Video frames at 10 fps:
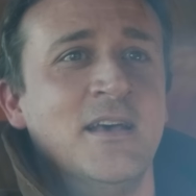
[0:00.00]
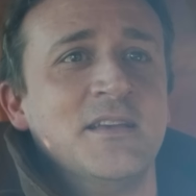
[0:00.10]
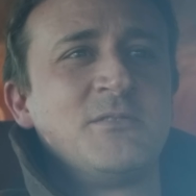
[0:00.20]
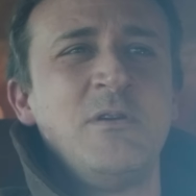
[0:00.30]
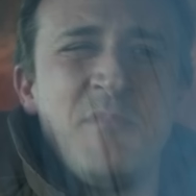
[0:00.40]

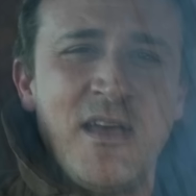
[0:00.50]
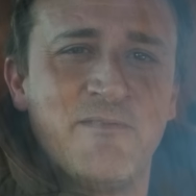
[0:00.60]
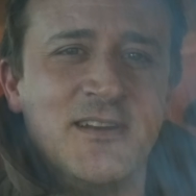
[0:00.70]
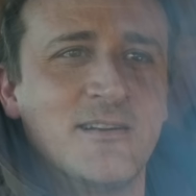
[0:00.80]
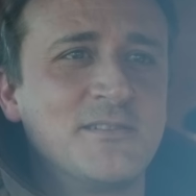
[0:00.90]
So we may have
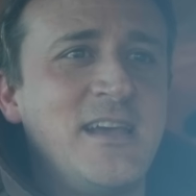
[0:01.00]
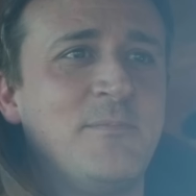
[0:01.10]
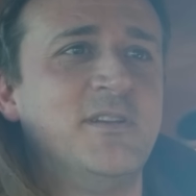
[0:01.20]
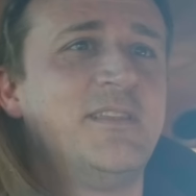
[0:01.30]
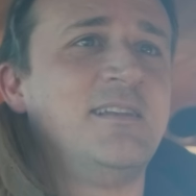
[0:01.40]
a little
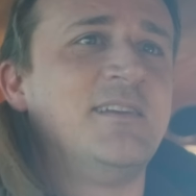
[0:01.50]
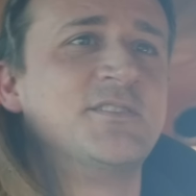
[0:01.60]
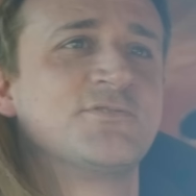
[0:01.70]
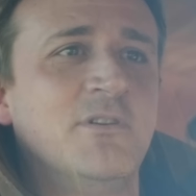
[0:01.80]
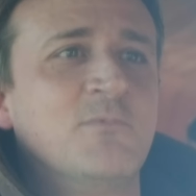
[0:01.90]
dabble of that
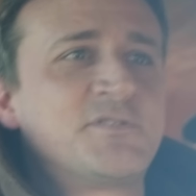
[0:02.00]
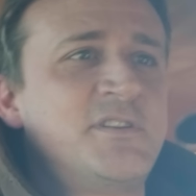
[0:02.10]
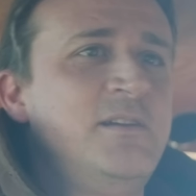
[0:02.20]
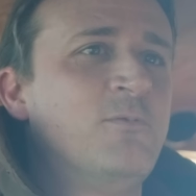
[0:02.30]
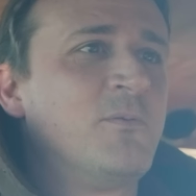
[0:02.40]
later on. We'll
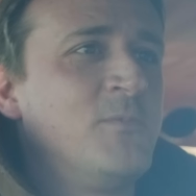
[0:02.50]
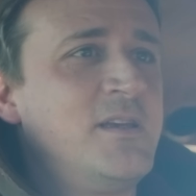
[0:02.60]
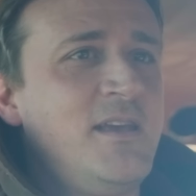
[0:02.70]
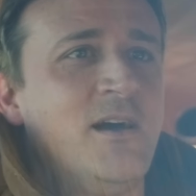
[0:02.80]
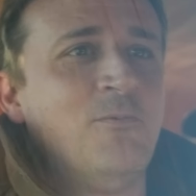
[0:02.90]
see what we can
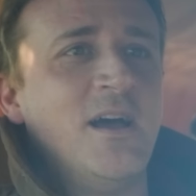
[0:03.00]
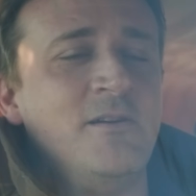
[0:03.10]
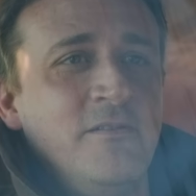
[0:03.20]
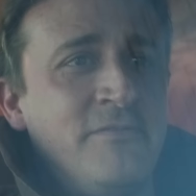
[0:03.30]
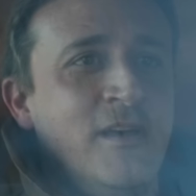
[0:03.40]
get away
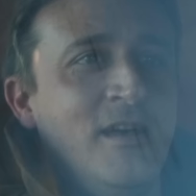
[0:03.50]
with.